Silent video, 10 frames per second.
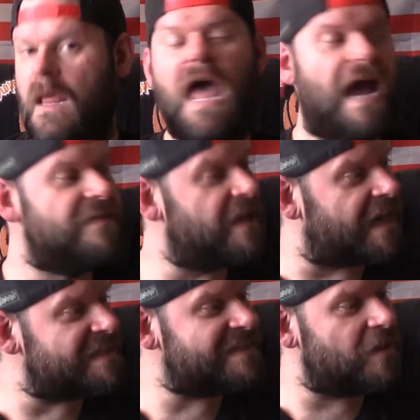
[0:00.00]
And then
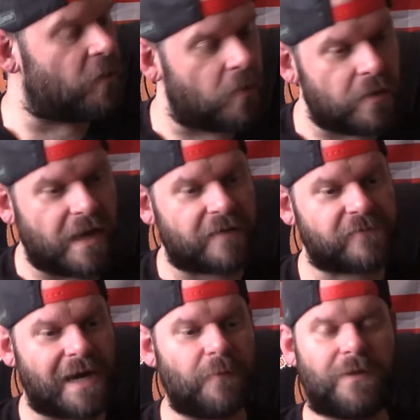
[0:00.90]
I see a whole lot of
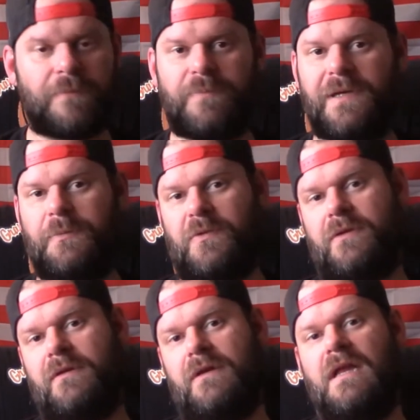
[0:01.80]
right-wing people
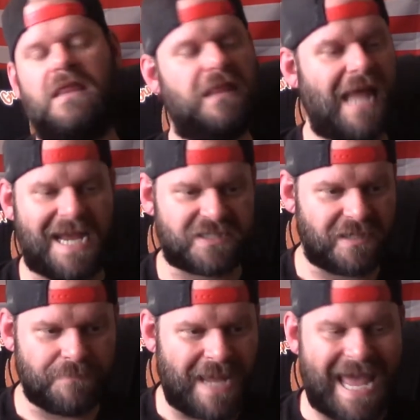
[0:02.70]

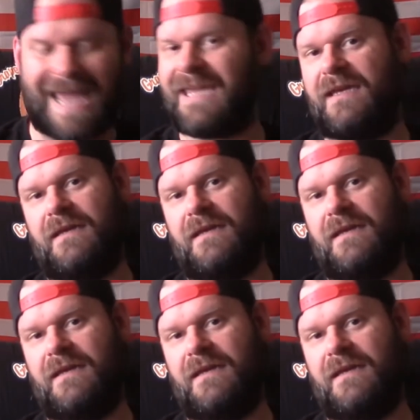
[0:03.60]
lashing back.